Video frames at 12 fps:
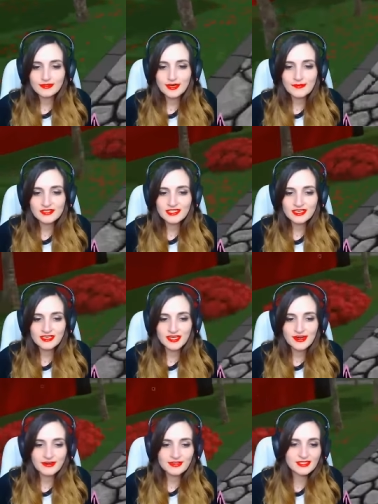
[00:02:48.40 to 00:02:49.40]
I'm just gonna
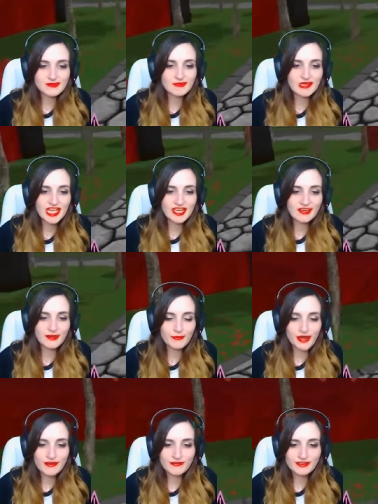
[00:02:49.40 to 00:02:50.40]
carry this banana
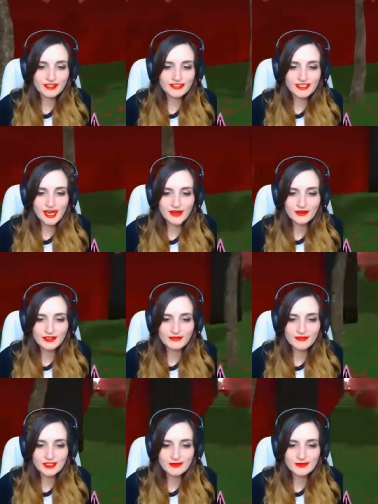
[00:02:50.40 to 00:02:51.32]
around for the entirety of this